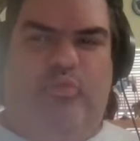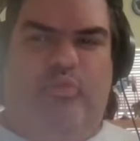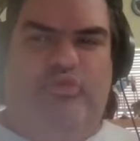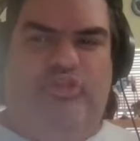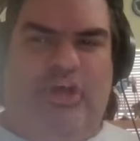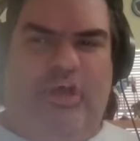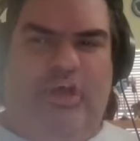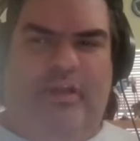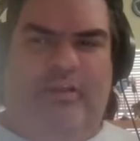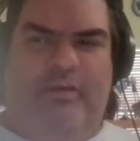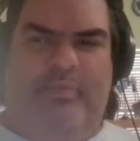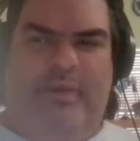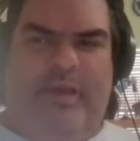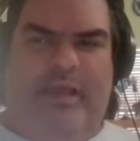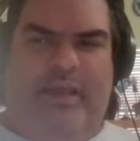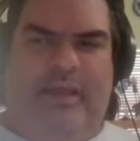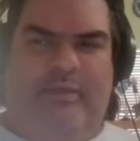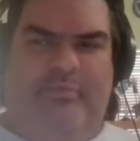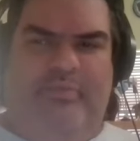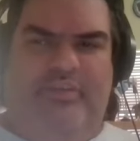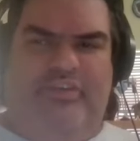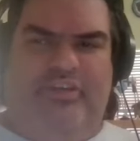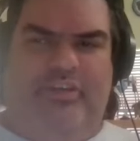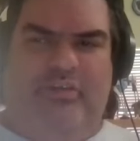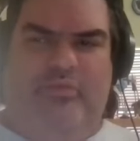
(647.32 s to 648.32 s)
Talk about
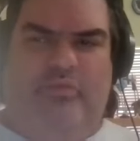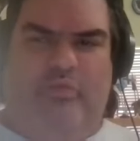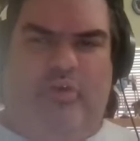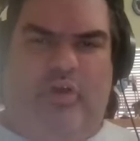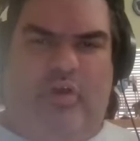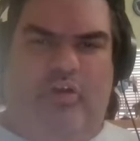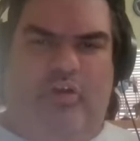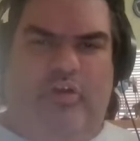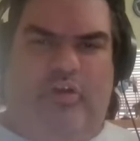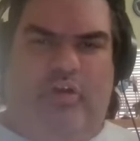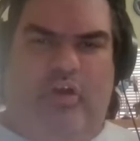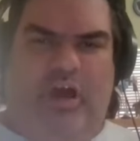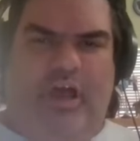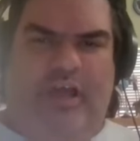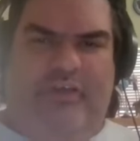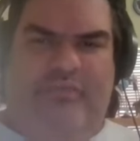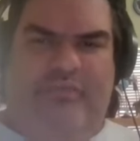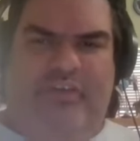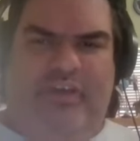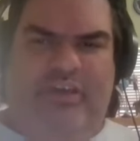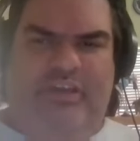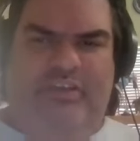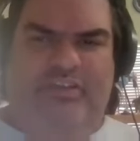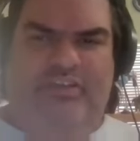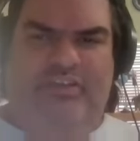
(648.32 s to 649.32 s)
obviously your
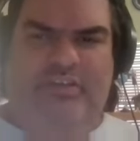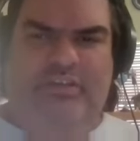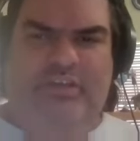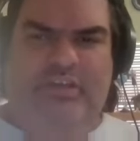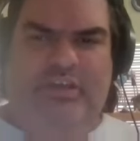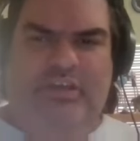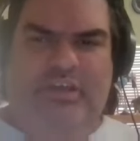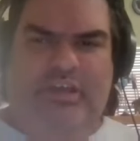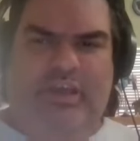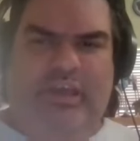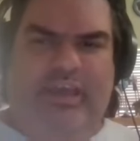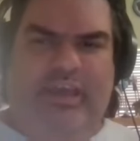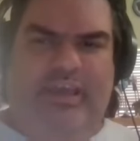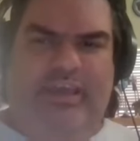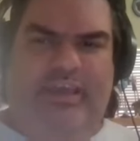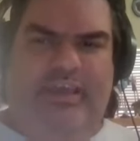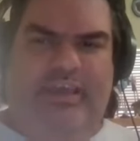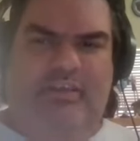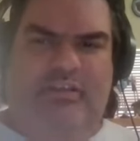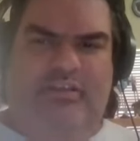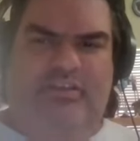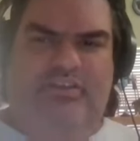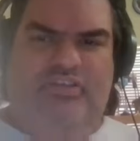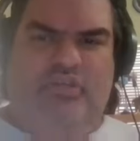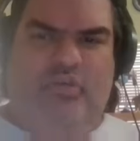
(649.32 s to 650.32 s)
offense
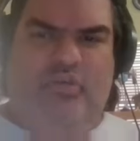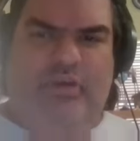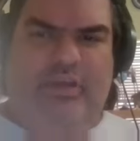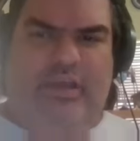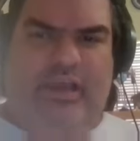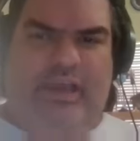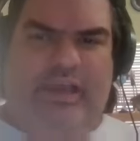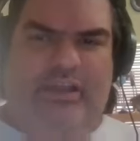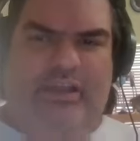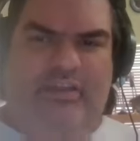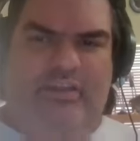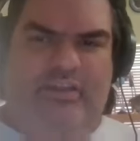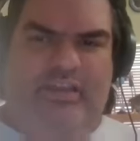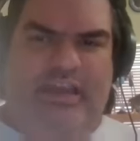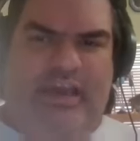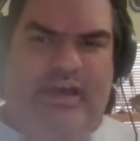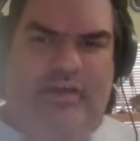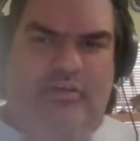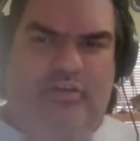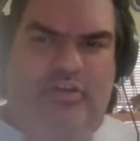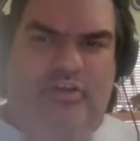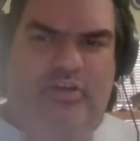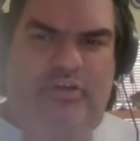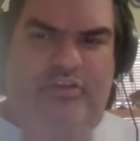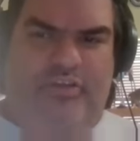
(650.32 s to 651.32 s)
and sort of how did the
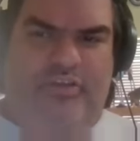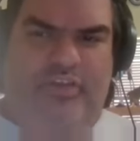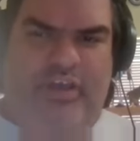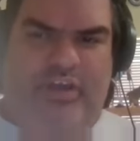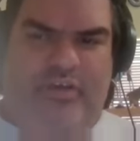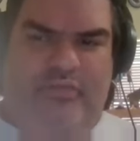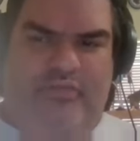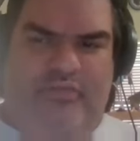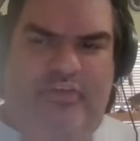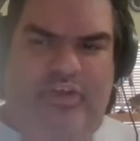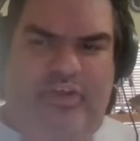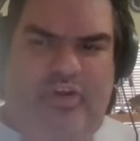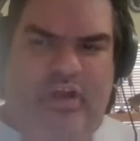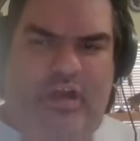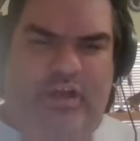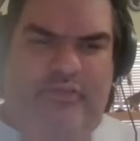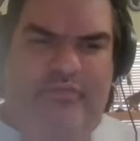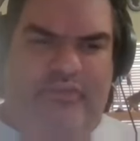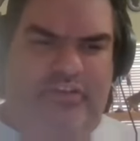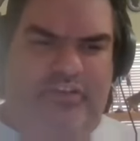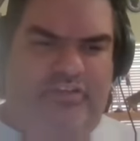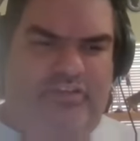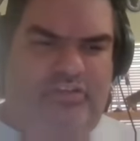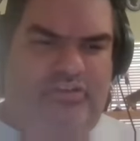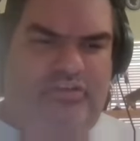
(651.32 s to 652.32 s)
outlook there for your
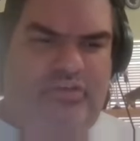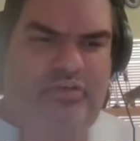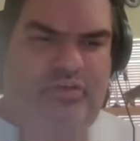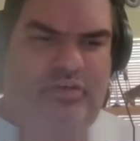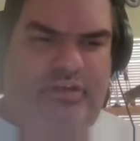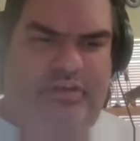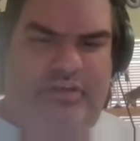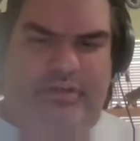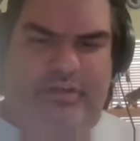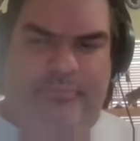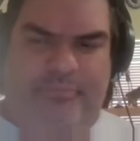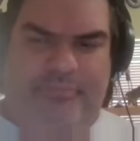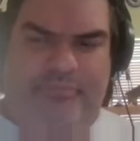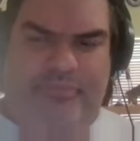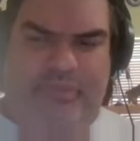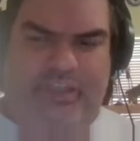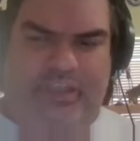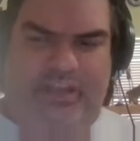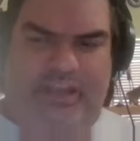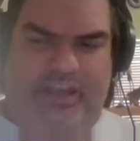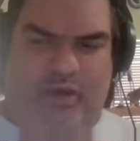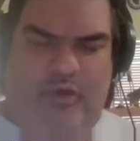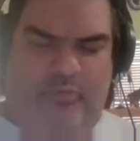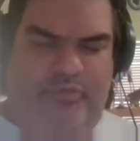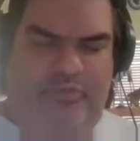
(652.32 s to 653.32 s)
offense. Certainly
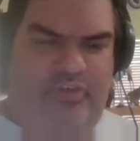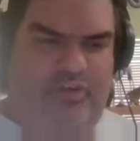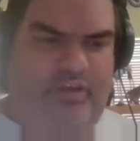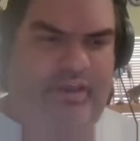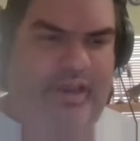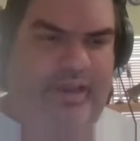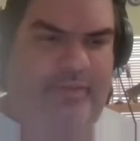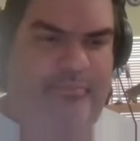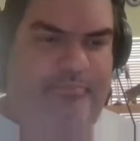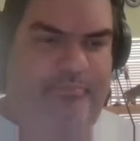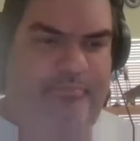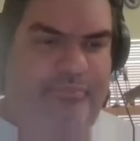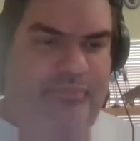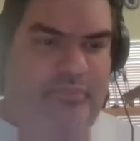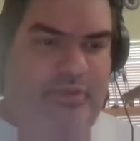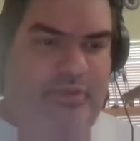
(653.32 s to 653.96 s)
it helps. You got,